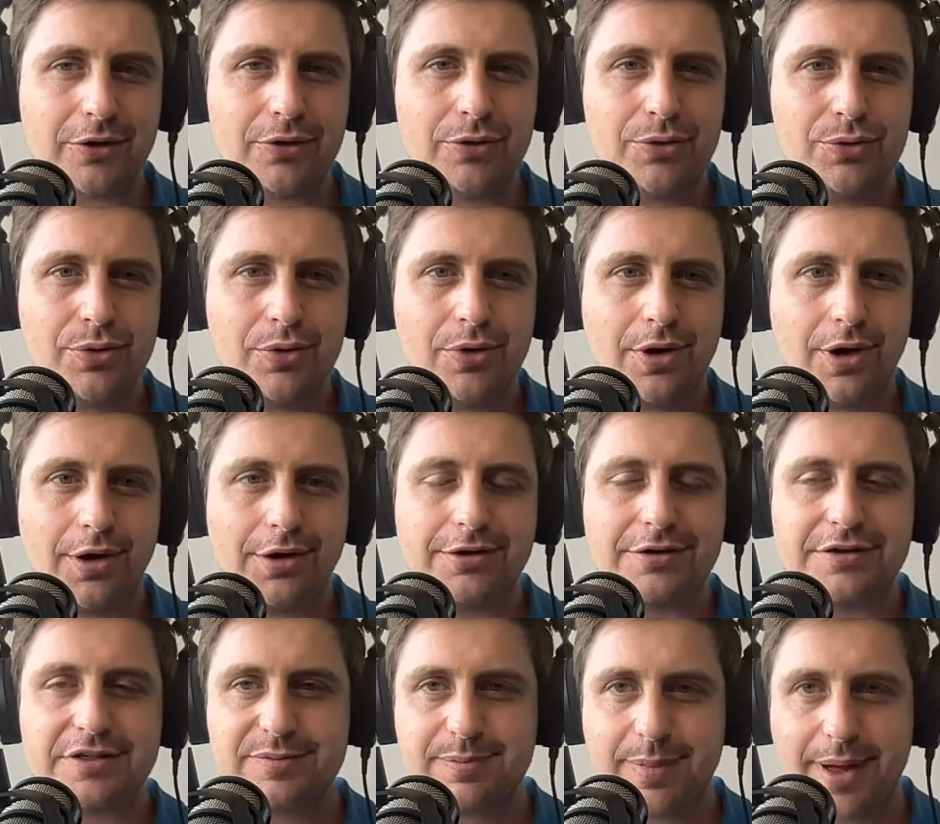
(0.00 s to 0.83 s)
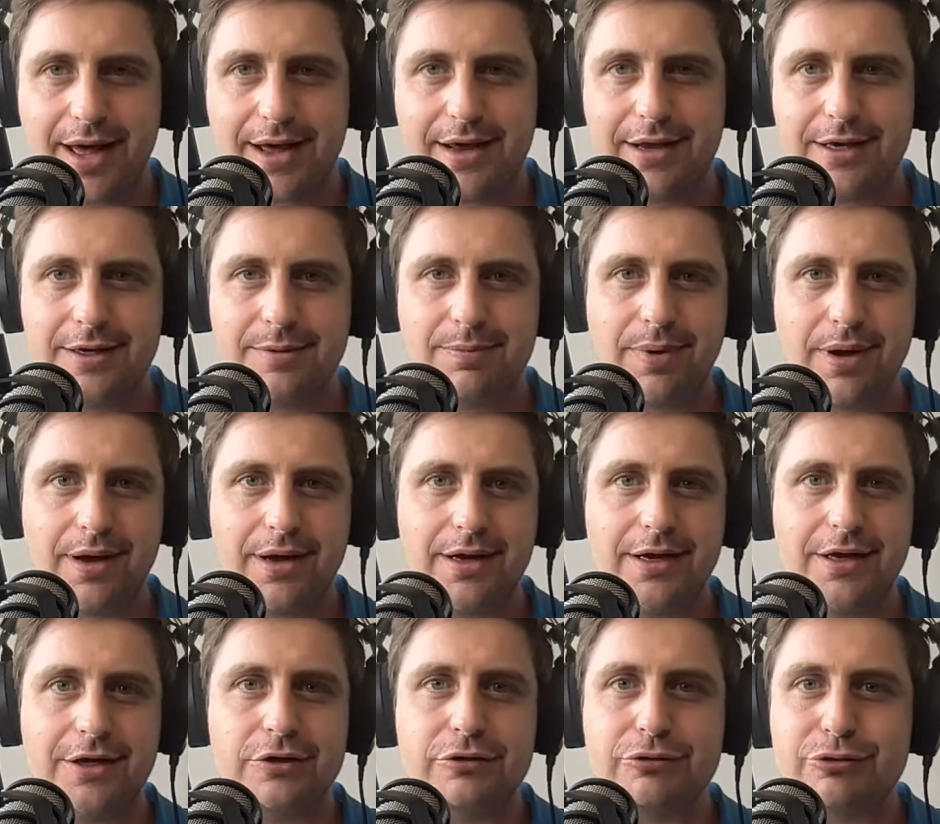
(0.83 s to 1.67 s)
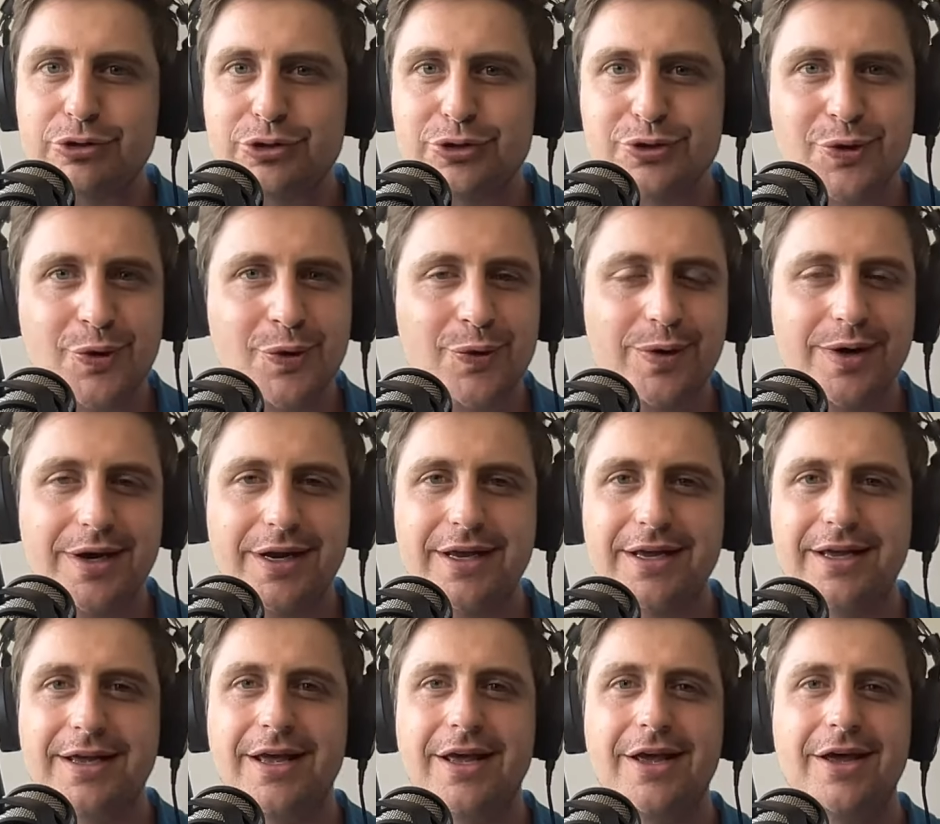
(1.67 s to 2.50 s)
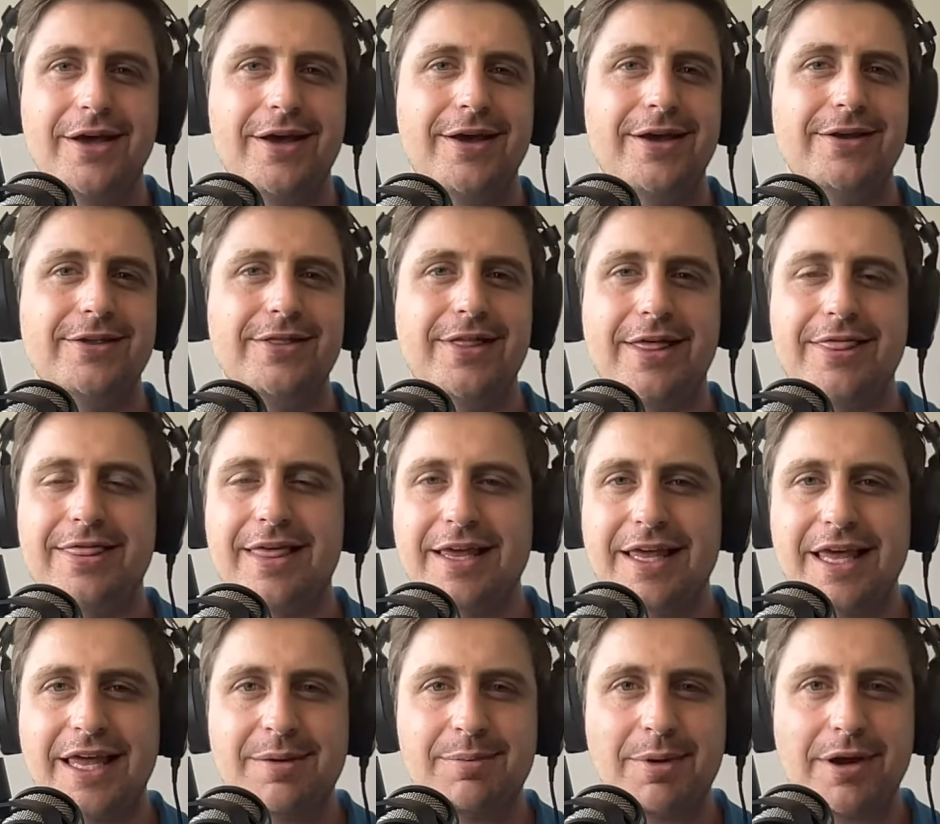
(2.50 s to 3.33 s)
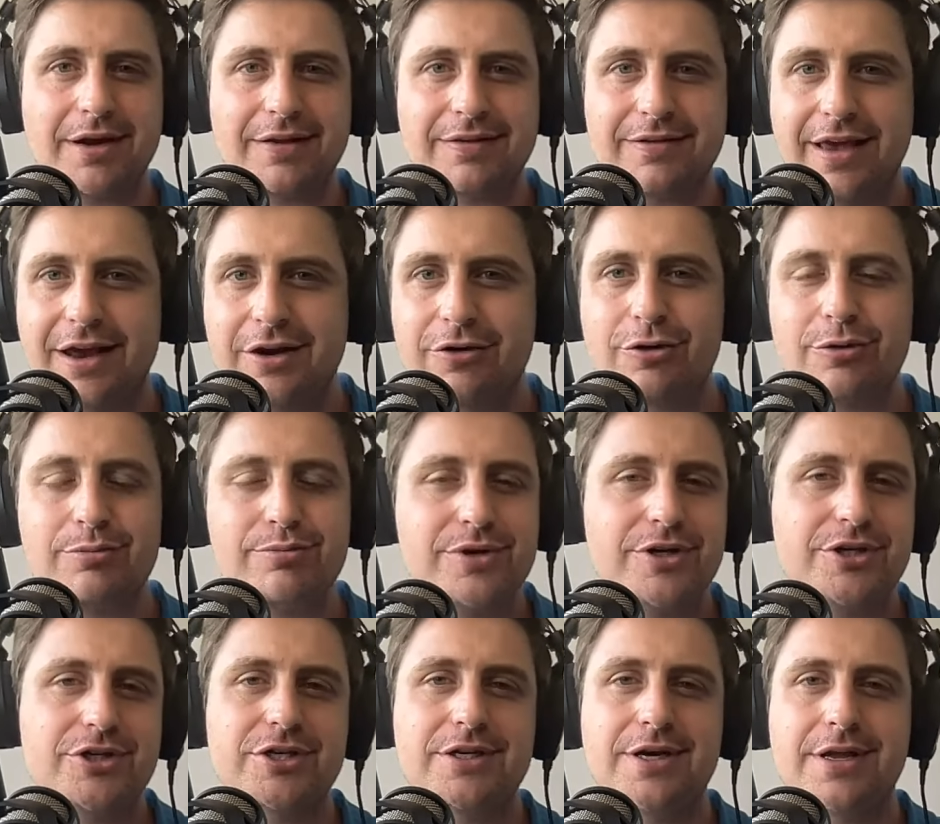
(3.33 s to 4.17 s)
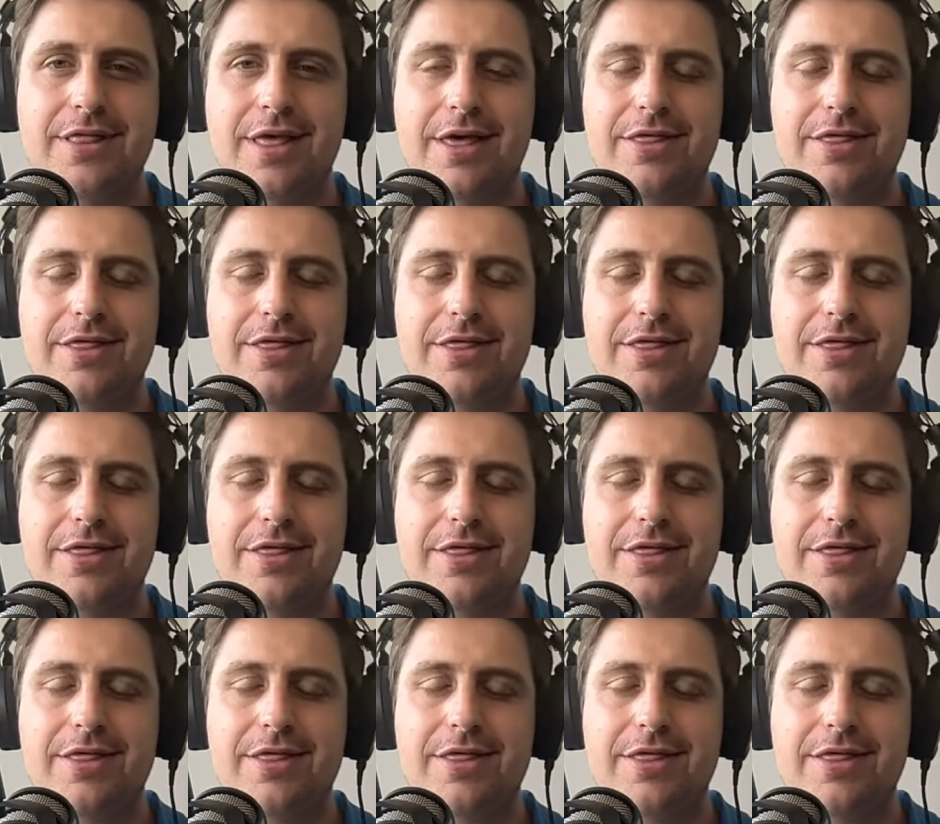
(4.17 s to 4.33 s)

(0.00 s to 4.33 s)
who are inspired by your story? They're thinking about integral mission.